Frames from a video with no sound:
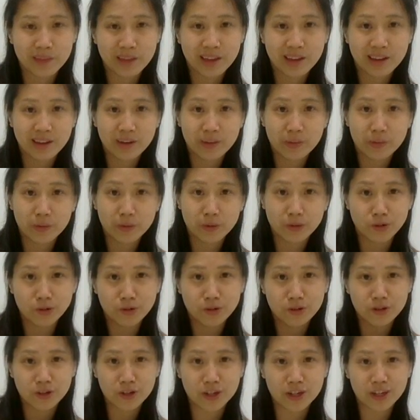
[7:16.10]
little
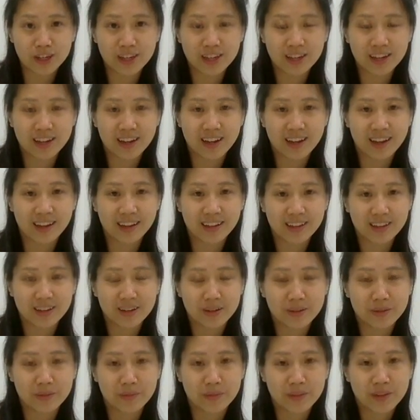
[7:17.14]
protrusion, that
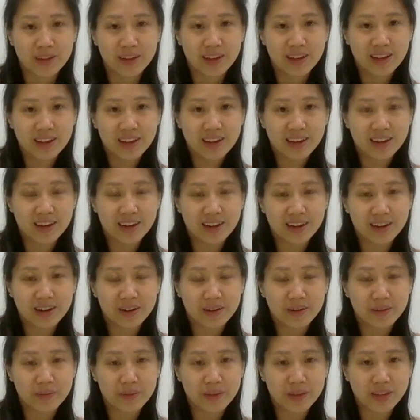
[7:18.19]

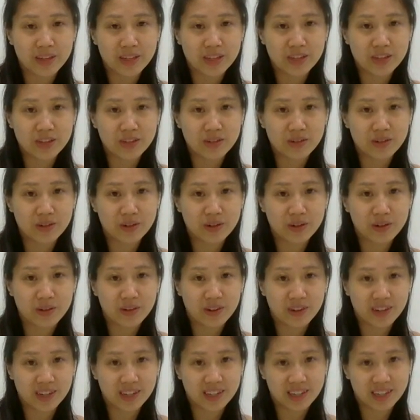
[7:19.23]
anterior
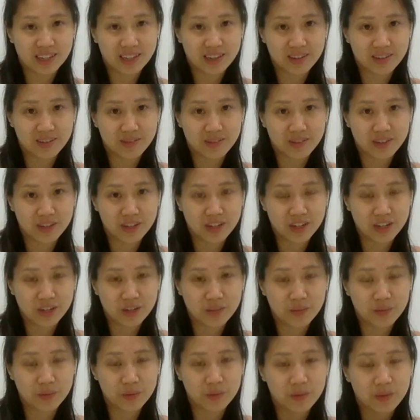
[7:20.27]
crest of the
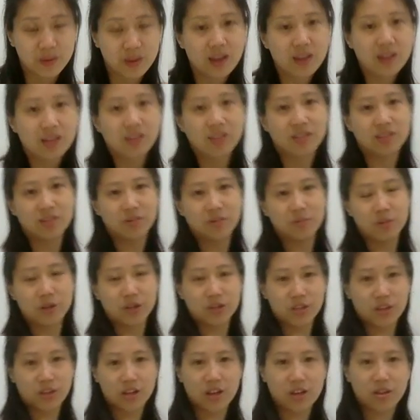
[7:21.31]
shin bone. So make
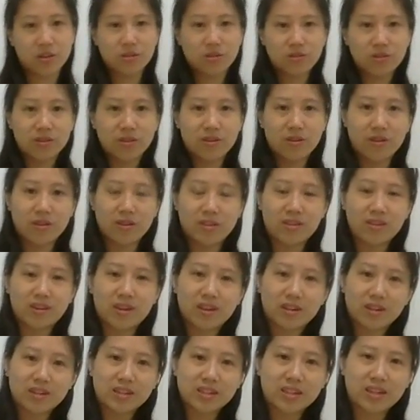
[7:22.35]
sure that you do it on the
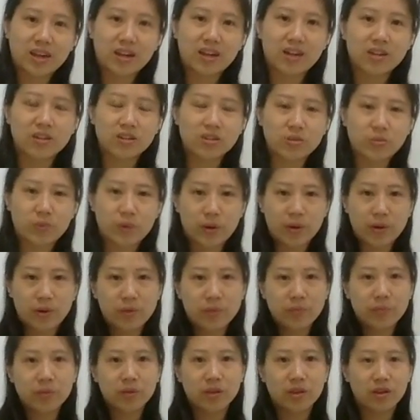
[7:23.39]
other side as
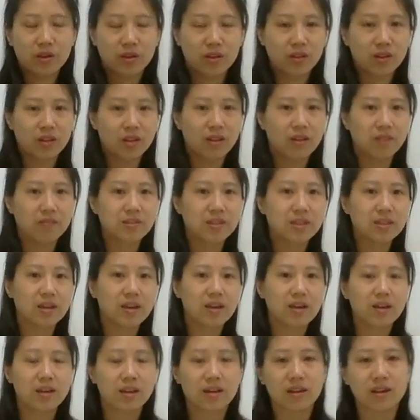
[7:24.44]
well, okay, on the left
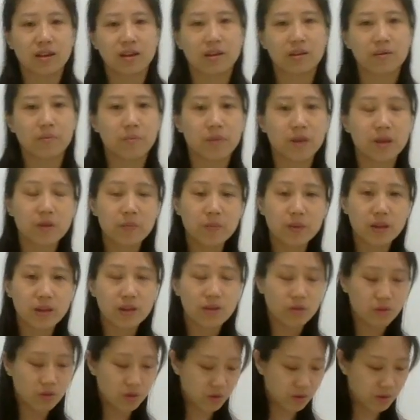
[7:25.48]
side, and maybe
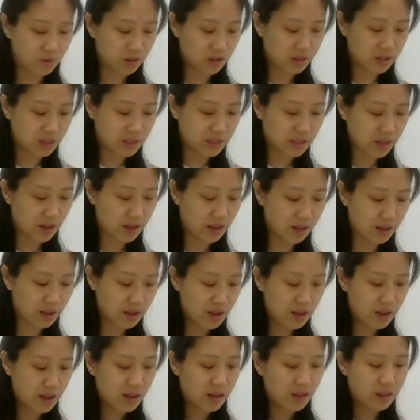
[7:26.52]
you notice that
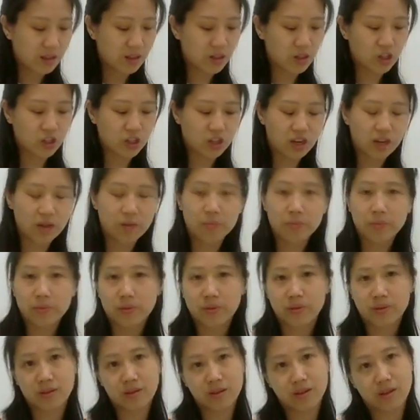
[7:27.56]
the shape
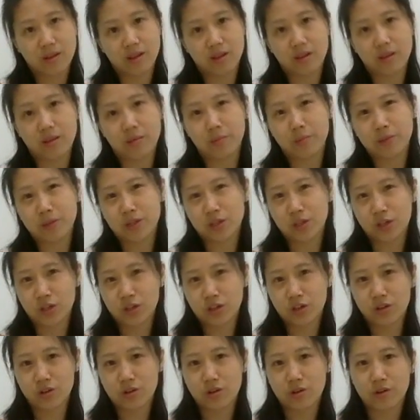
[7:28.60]
and the
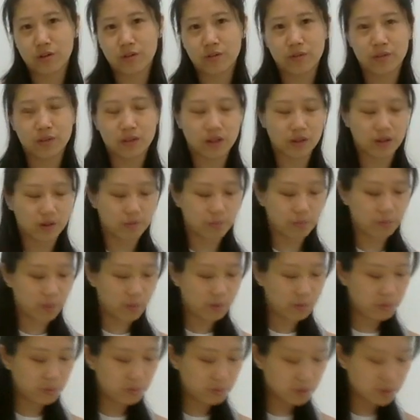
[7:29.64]
position of the
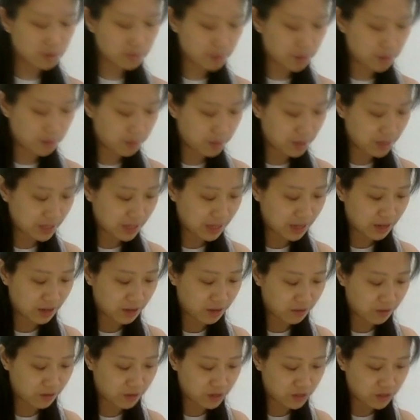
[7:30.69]
bones might be slightly
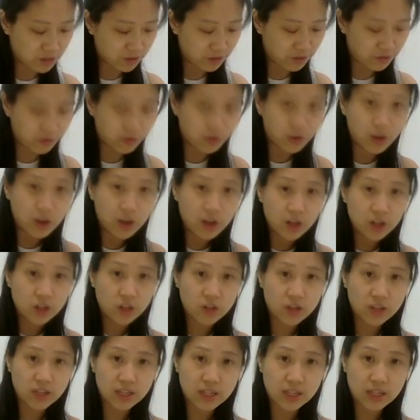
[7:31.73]
different. So for
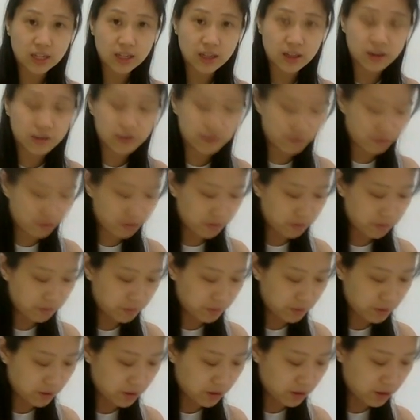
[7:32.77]
tracing down from
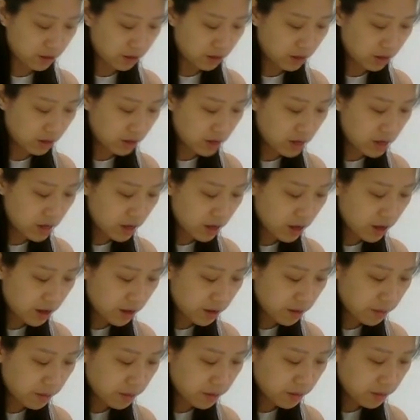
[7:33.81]
the
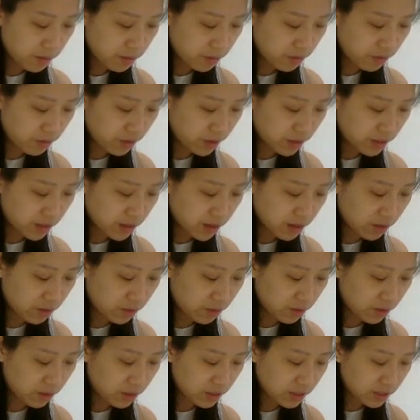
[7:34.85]
kneecap, moving
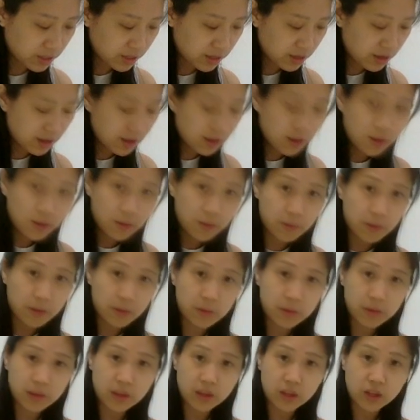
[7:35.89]
downwards,
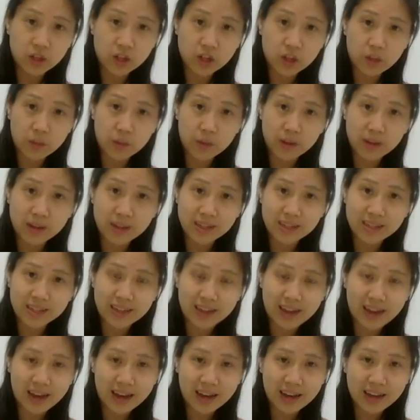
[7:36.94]
maybe the shape and the
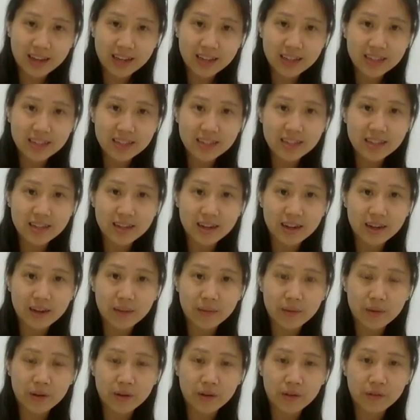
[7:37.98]
size
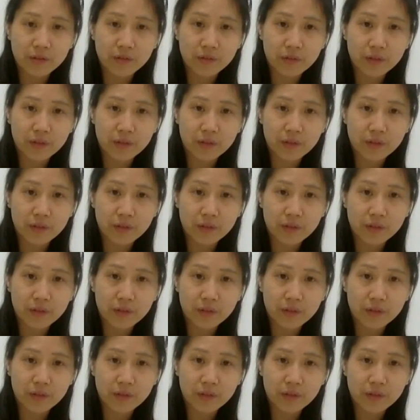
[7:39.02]
of